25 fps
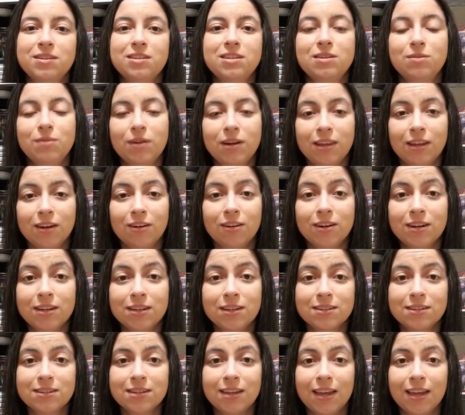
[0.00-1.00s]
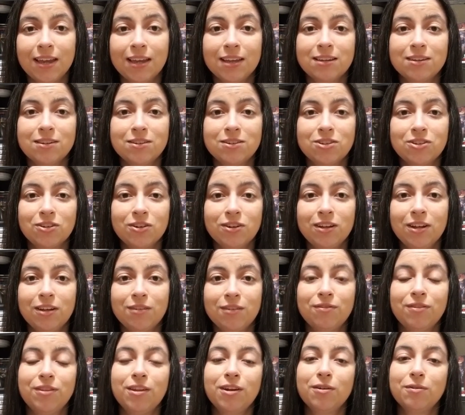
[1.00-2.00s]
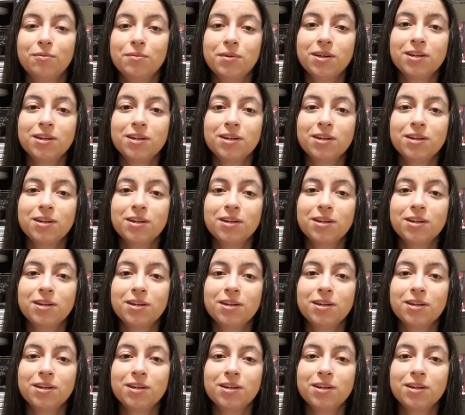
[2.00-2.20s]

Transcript: let's see what there is, and sure enough, there